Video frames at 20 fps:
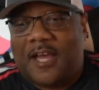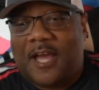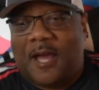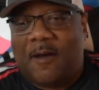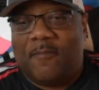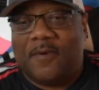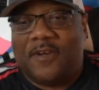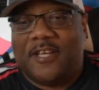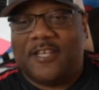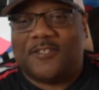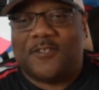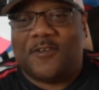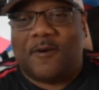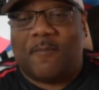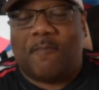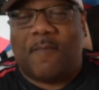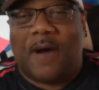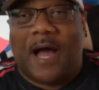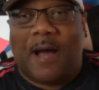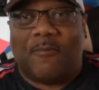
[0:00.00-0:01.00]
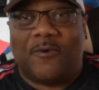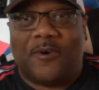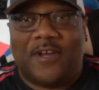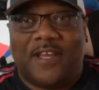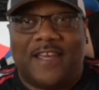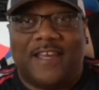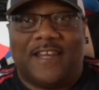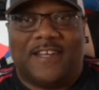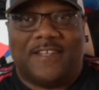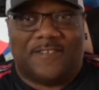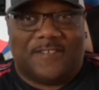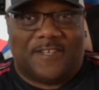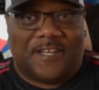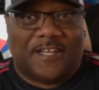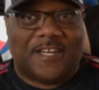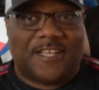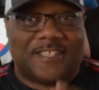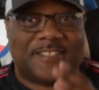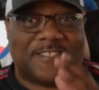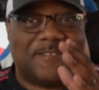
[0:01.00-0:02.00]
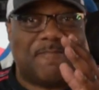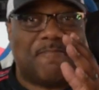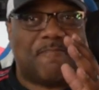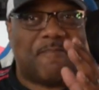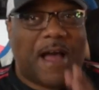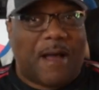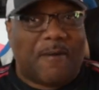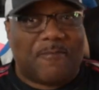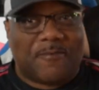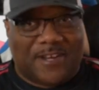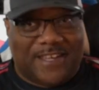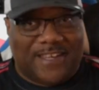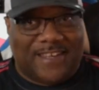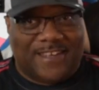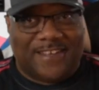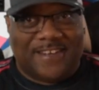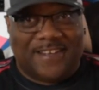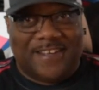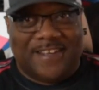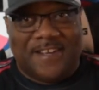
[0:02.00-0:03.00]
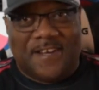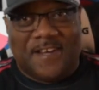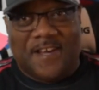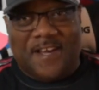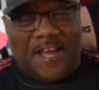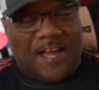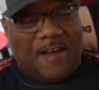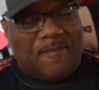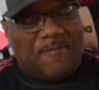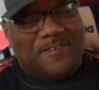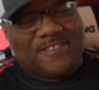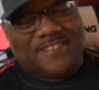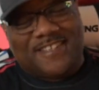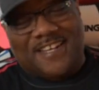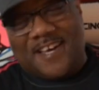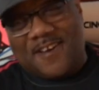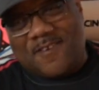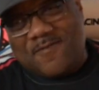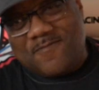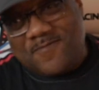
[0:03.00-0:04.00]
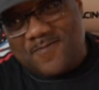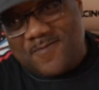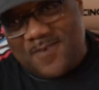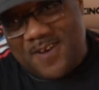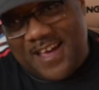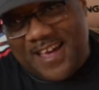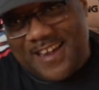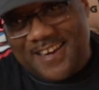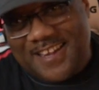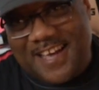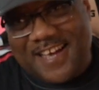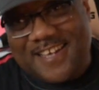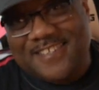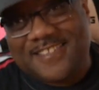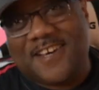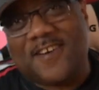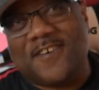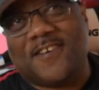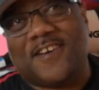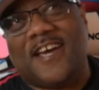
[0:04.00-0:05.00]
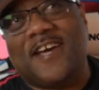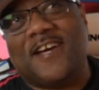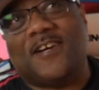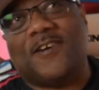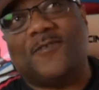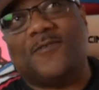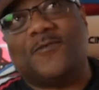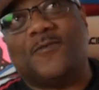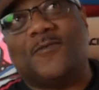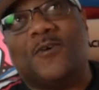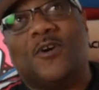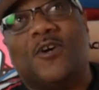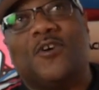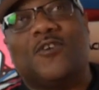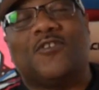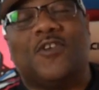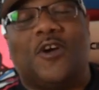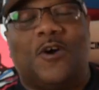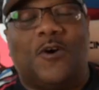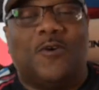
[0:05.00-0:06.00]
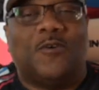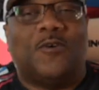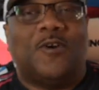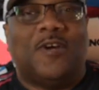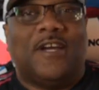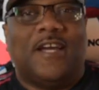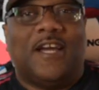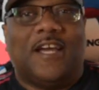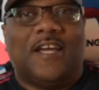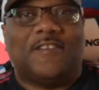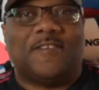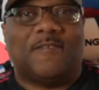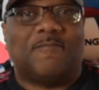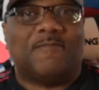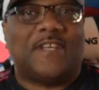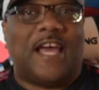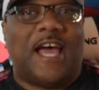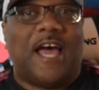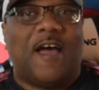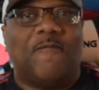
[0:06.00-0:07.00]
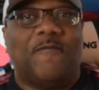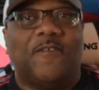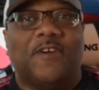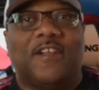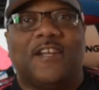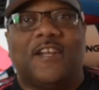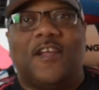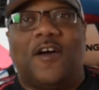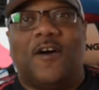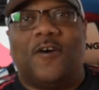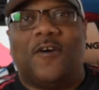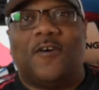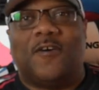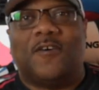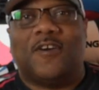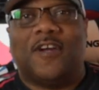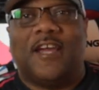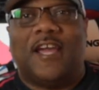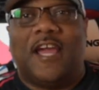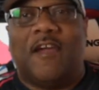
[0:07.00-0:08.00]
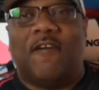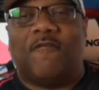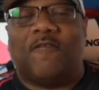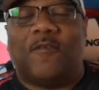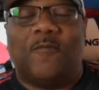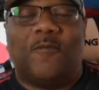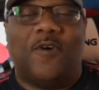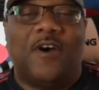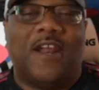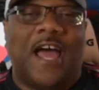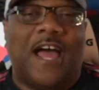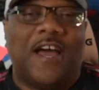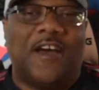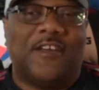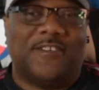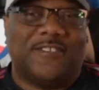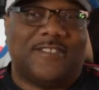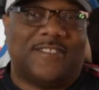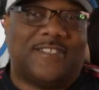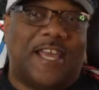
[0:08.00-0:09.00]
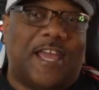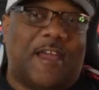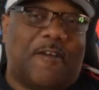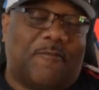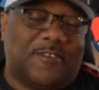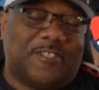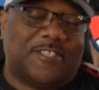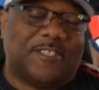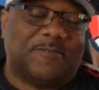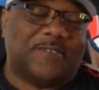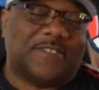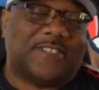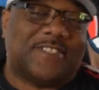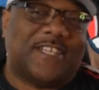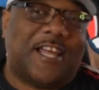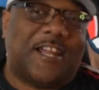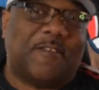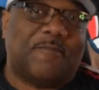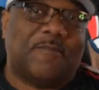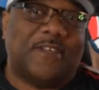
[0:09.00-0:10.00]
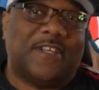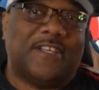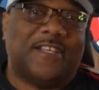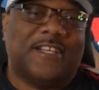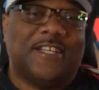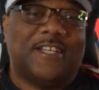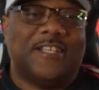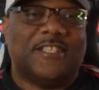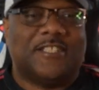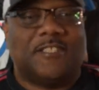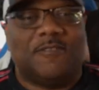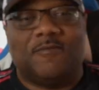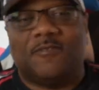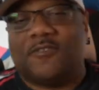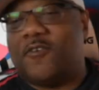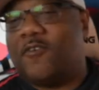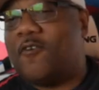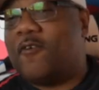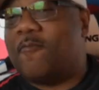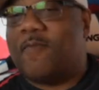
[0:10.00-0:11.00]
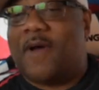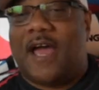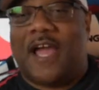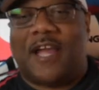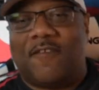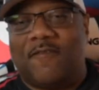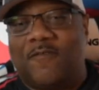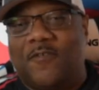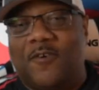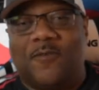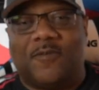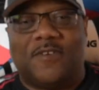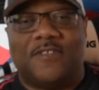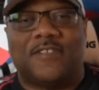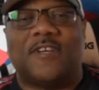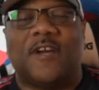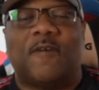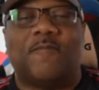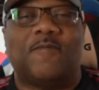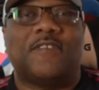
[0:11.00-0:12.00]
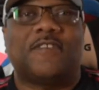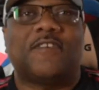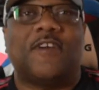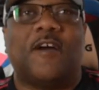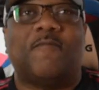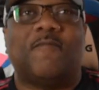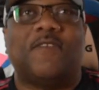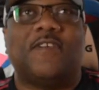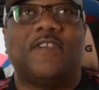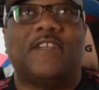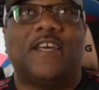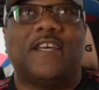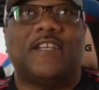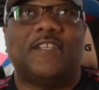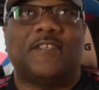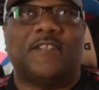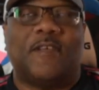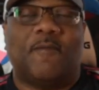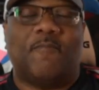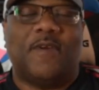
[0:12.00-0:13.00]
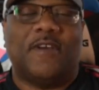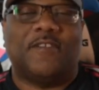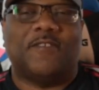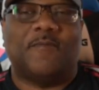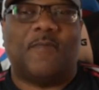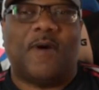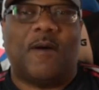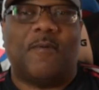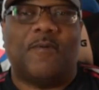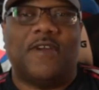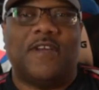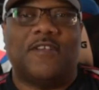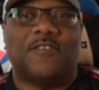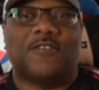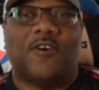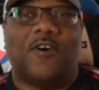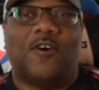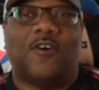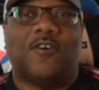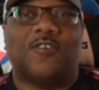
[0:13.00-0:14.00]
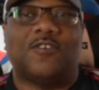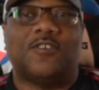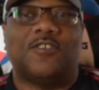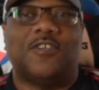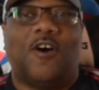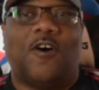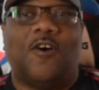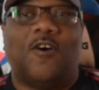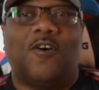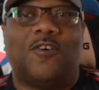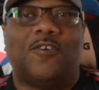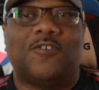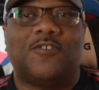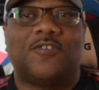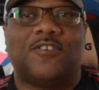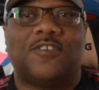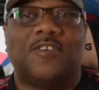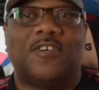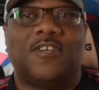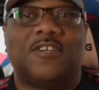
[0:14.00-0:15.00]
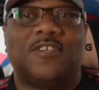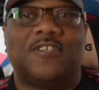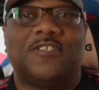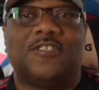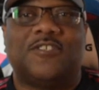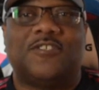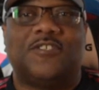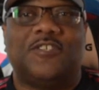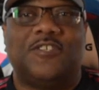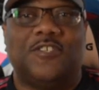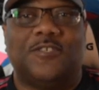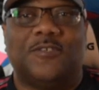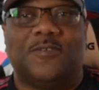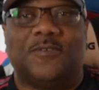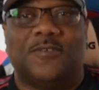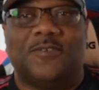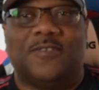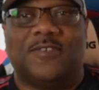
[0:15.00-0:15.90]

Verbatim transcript: I'm gonna get you a bobblehead. It's a custom bobblehead." I was like, "What?" I said, "Okay, cool." So some time went along, and from what I understand, what she was telling me, she was going back and forth with this company. This company that that makes the bobblehead is called Dolls to You.